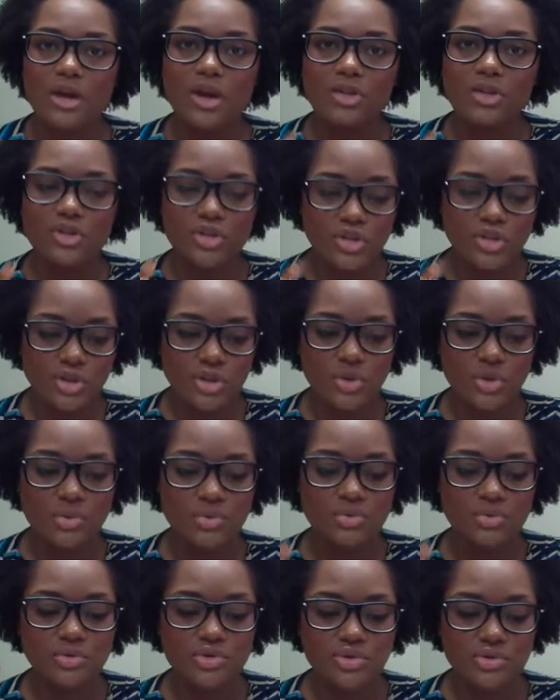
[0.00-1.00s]

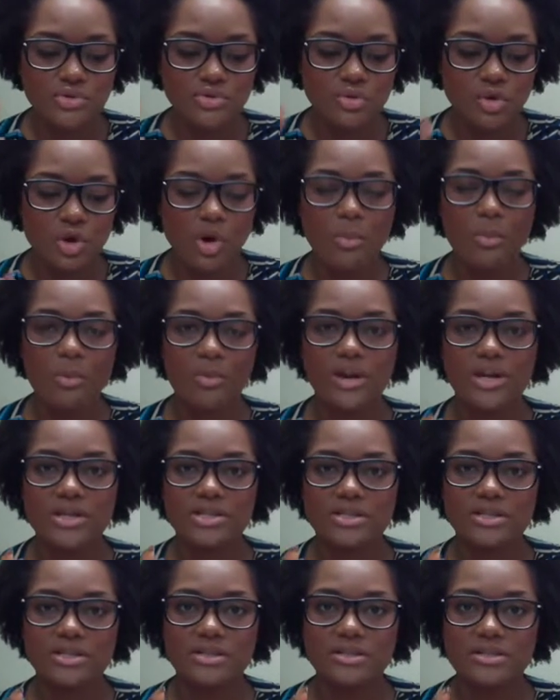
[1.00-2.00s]
huge
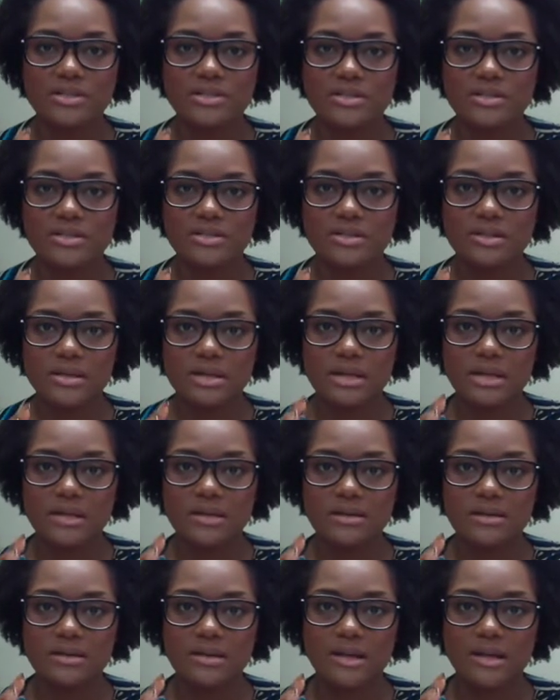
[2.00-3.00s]
corporations
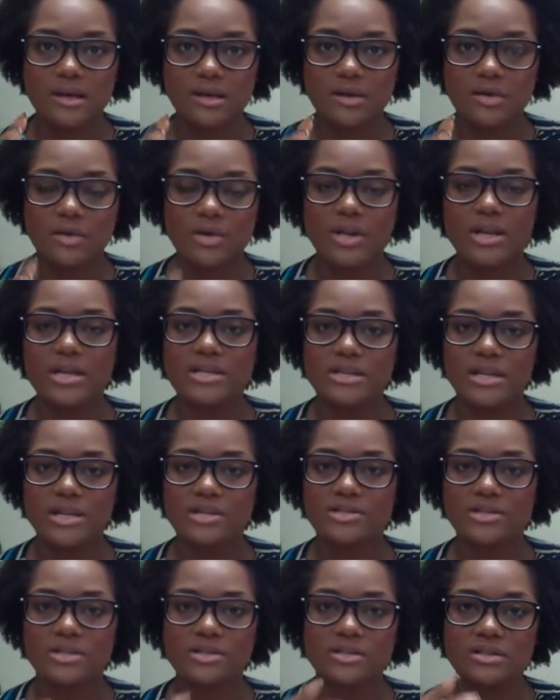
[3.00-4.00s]
and
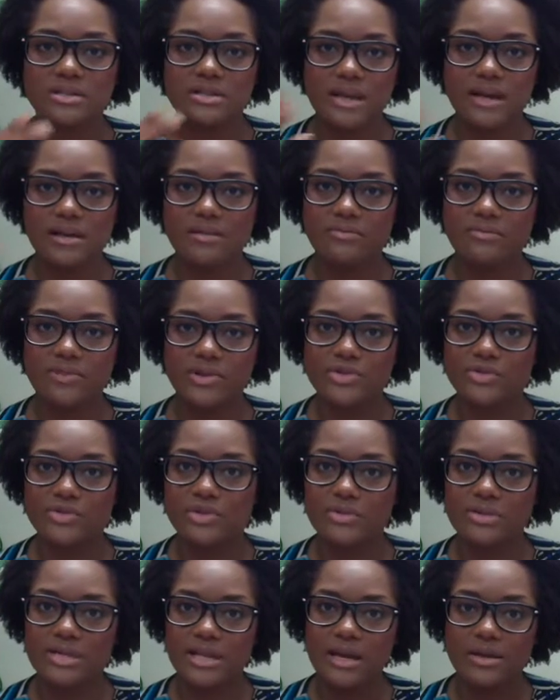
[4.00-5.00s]
organizations that venture
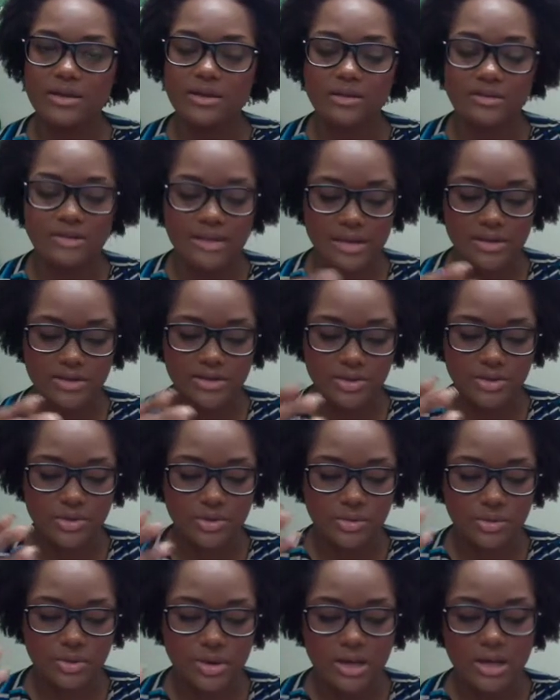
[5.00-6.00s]
together, and they
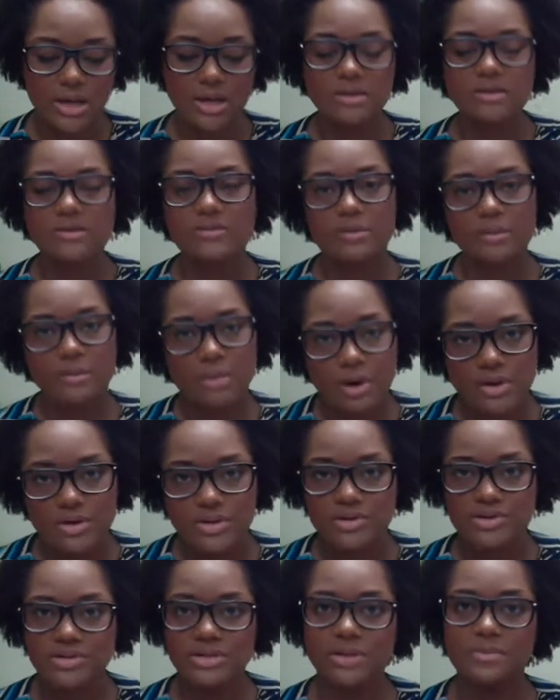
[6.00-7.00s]
do different
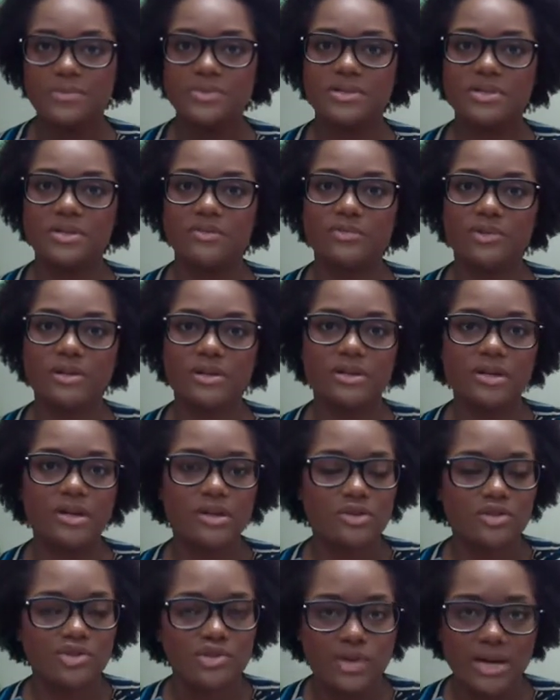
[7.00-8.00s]
partnerships, different
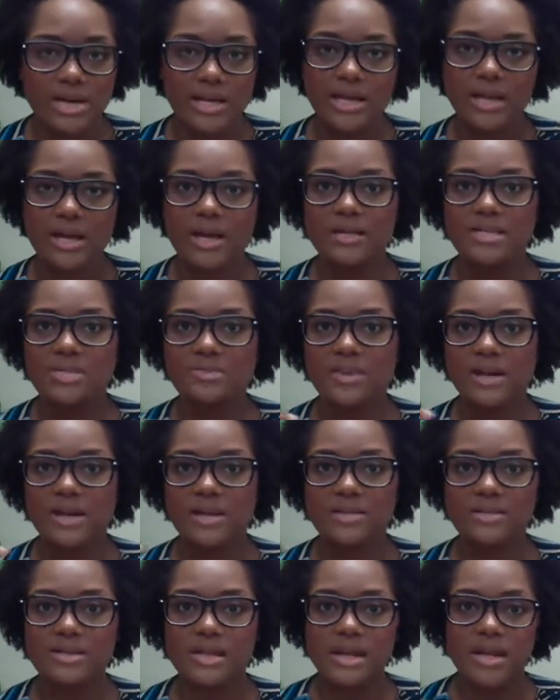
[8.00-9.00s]
training
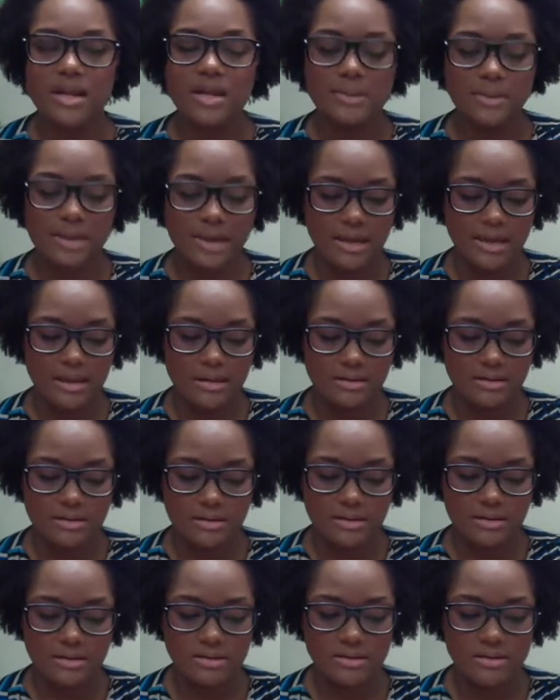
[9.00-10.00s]
aspects,
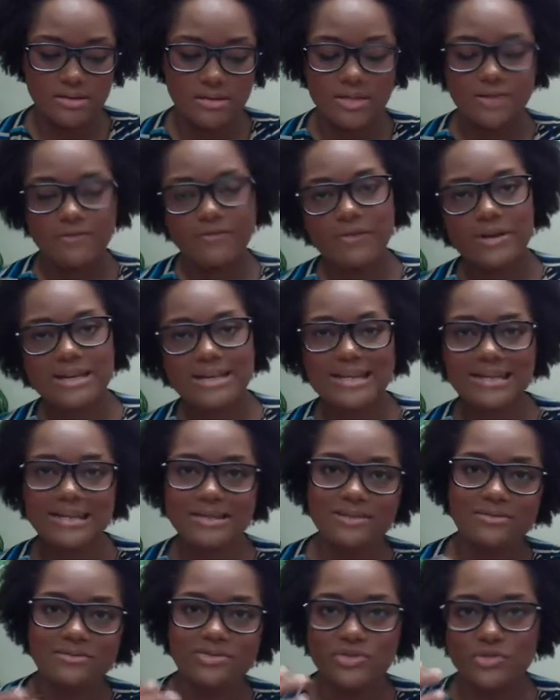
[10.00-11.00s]
and different
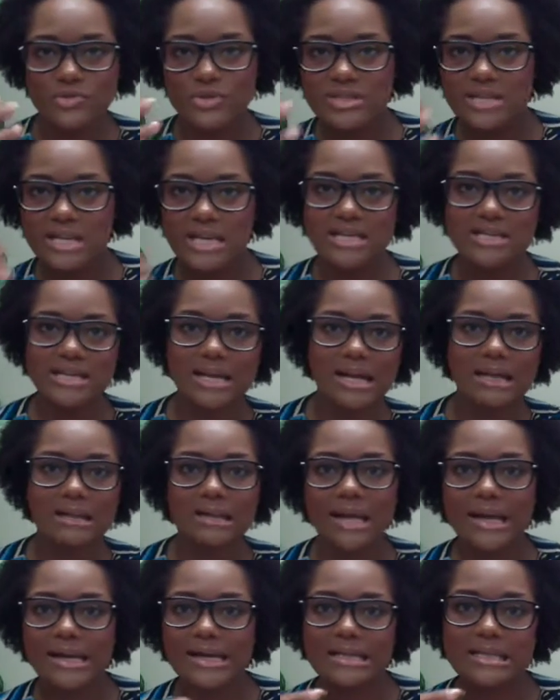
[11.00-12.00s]
strategic
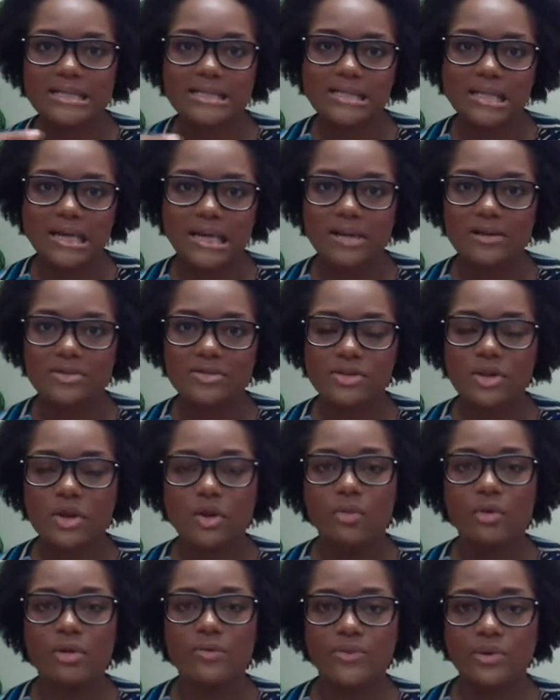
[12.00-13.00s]
alliance things,
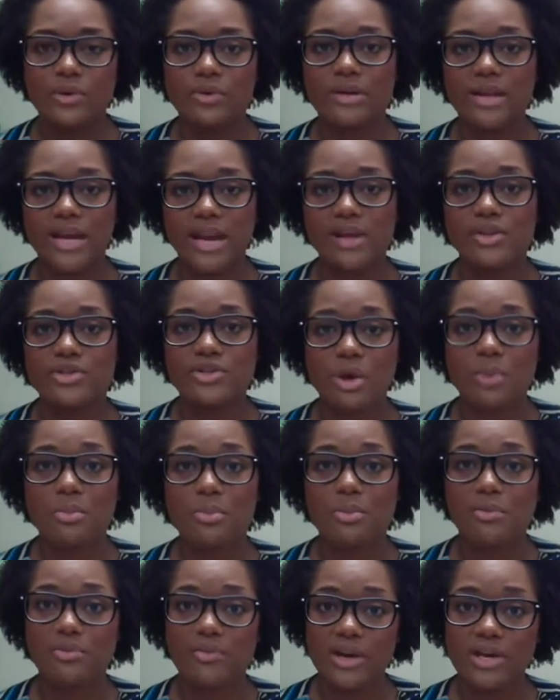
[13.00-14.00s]
where if you're an HR
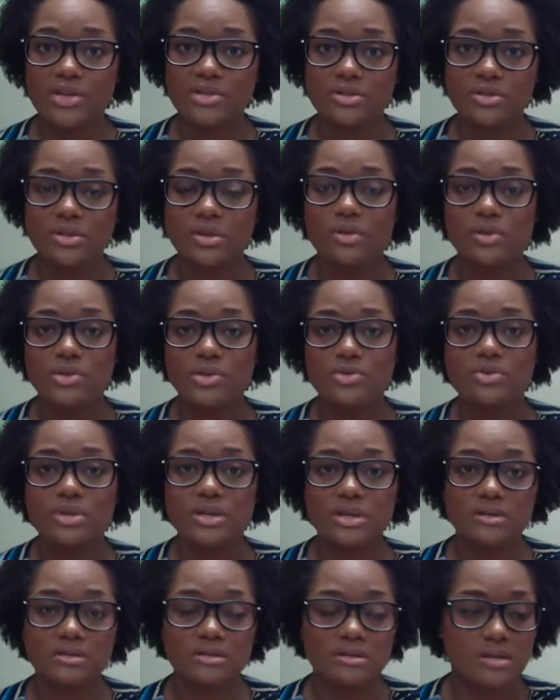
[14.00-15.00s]
professional, you
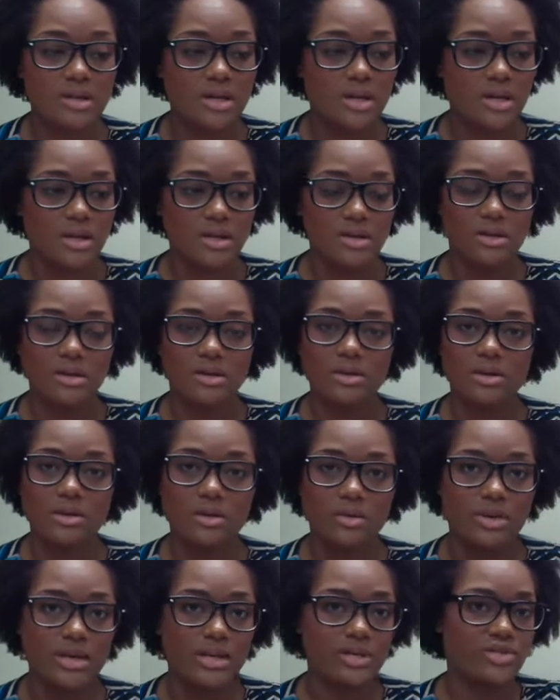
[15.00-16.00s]
can,
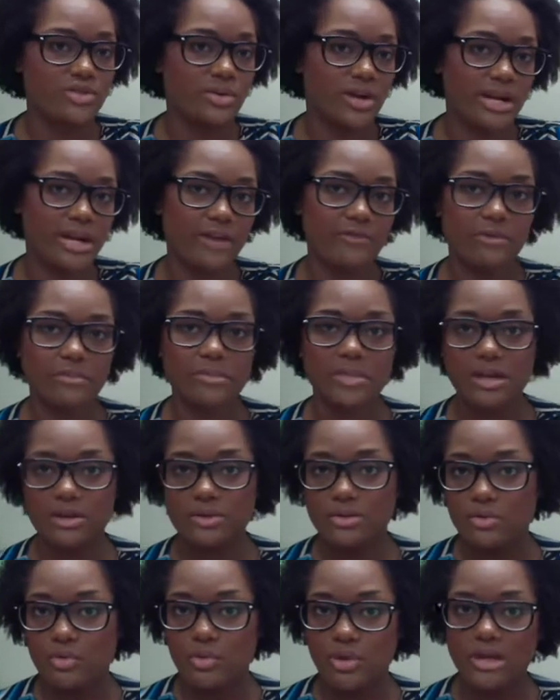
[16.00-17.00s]
get training from
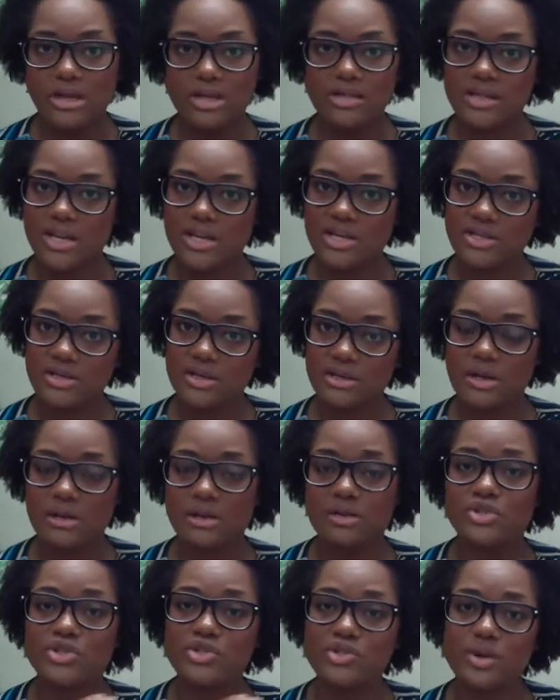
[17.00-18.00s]
either organization, and
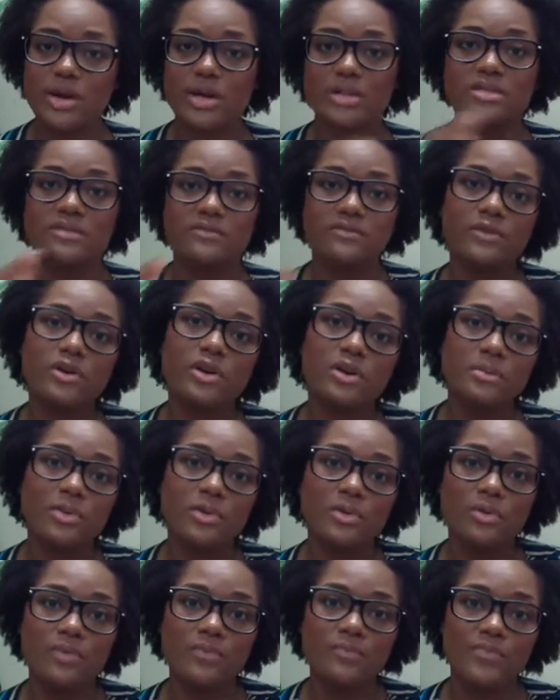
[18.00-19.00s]
it's
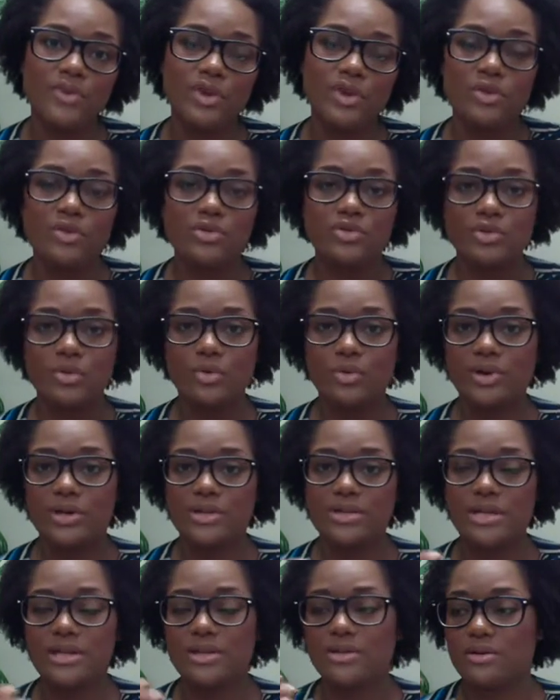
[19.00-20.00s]
transferable
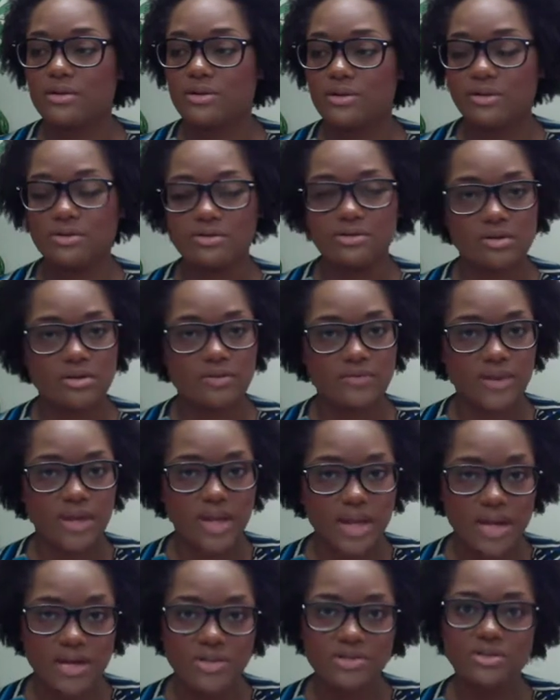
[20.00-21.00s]
toward either a
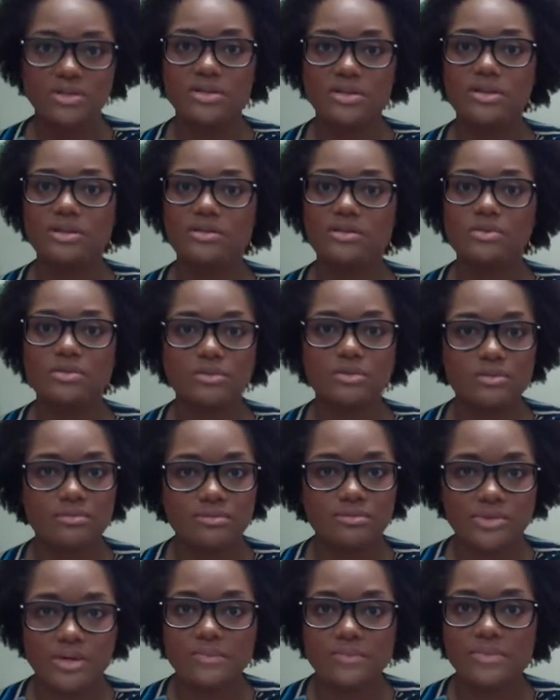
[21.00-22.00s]
certification or
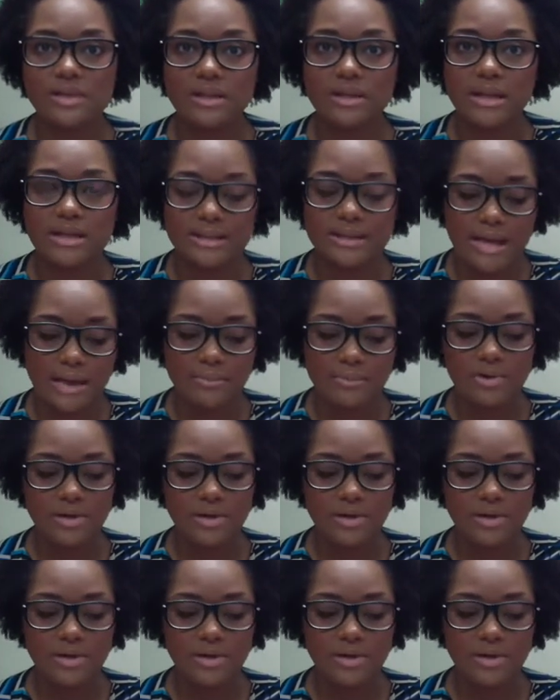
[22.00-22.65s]
something like that.